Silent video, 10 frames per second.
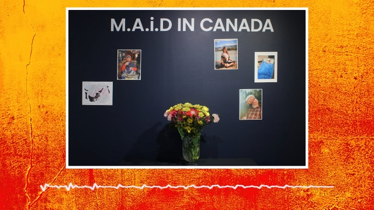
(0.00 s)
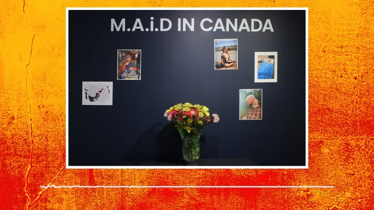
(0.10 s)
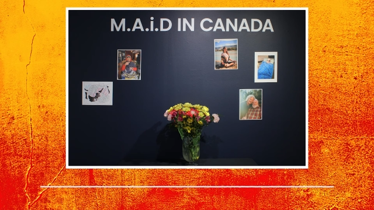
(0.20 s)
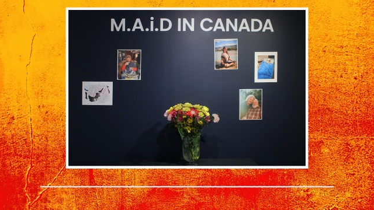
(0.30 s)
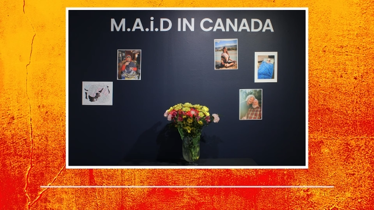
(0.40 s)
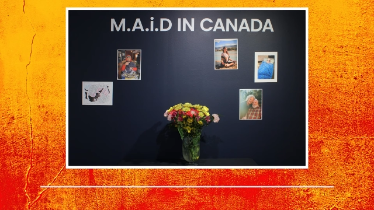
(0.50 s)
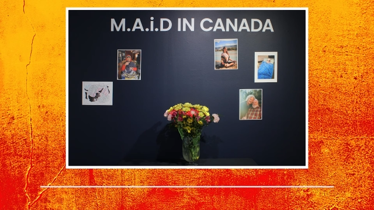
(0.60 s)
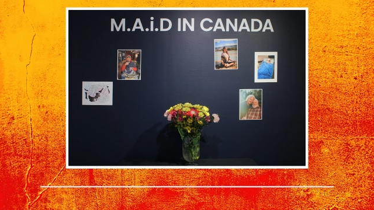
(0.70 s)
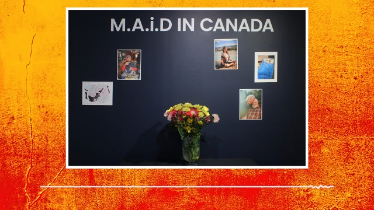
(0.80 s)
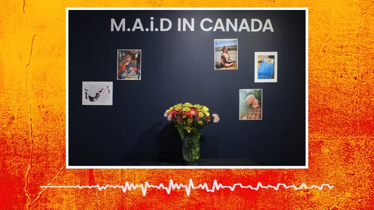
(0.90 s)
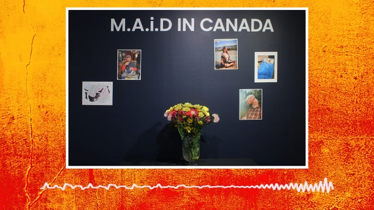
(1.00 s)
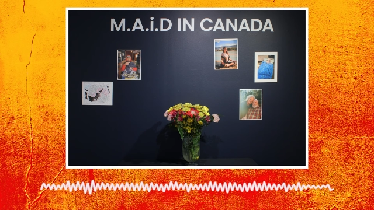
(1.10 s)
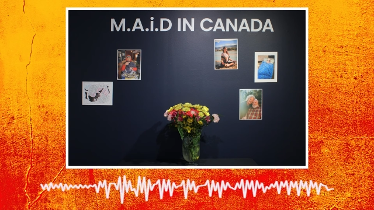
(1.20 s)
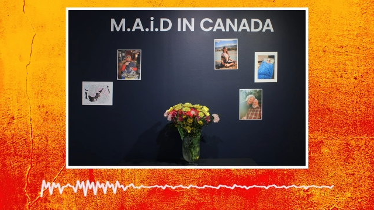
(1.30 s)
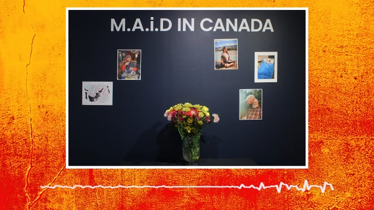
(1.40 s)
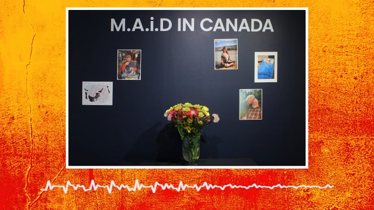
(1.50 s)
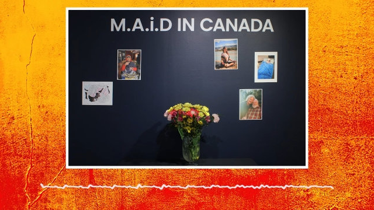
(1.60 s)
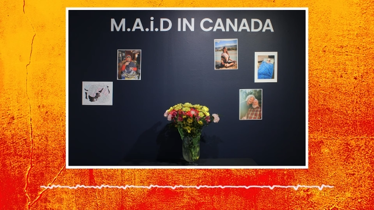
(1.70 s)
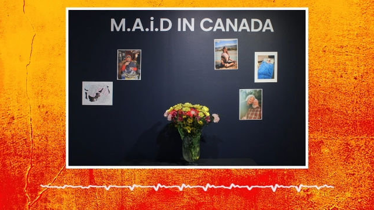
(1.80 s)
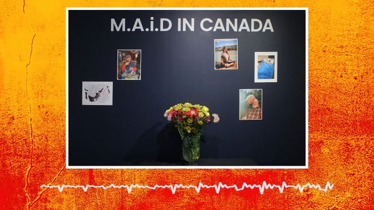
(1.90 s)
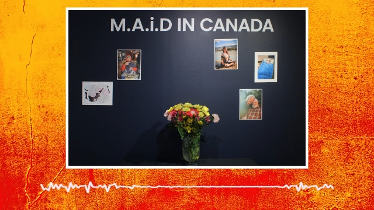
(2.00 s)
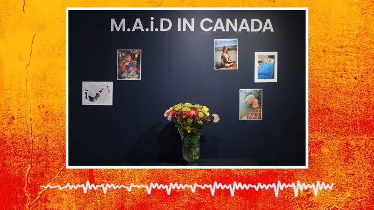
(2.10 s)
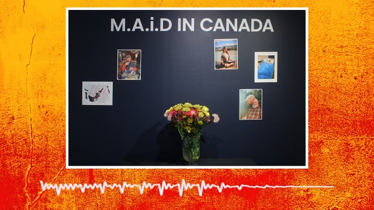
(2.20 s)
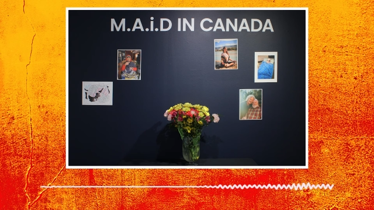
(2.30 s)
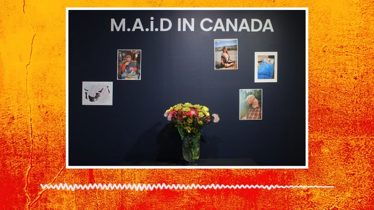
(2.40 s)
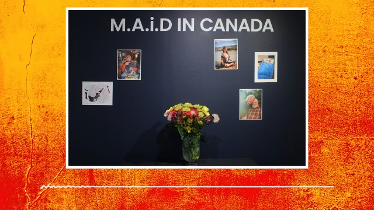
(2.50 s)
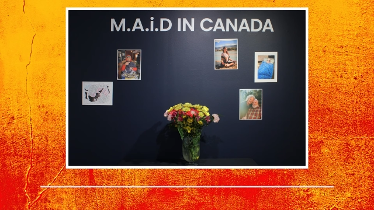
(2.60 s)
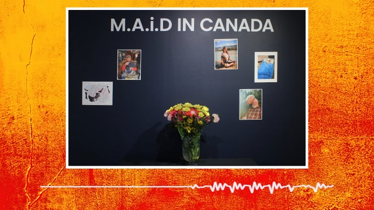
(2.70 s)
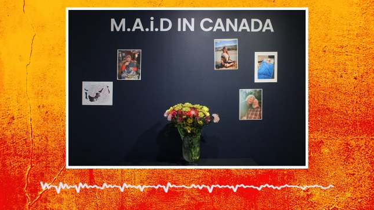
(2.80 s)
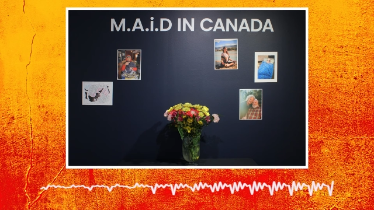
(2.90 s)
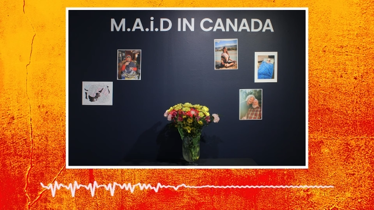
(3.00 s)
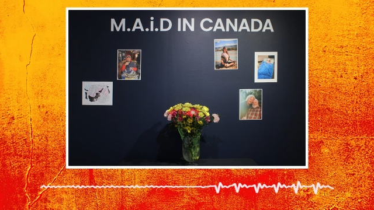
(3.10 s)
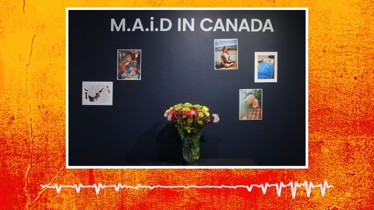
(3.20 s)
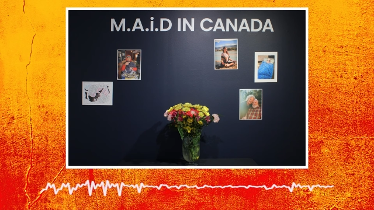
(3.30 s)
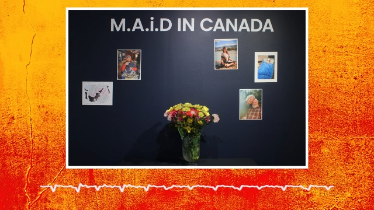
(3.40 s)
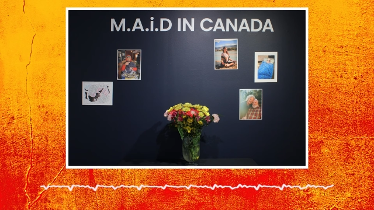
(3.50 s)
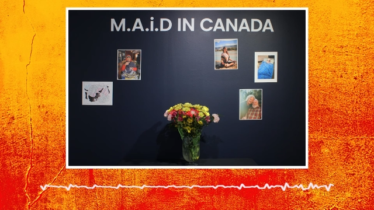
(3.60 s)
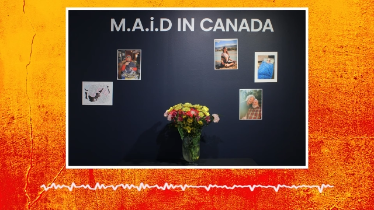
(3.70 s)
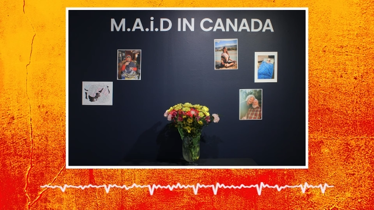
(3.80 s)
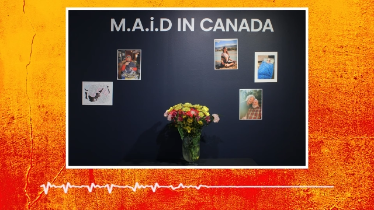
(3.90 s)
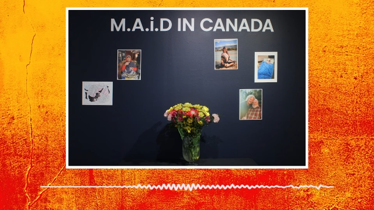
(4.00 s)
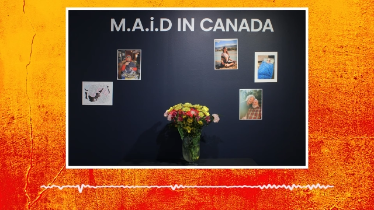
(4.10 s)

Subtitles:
(no speaker visible)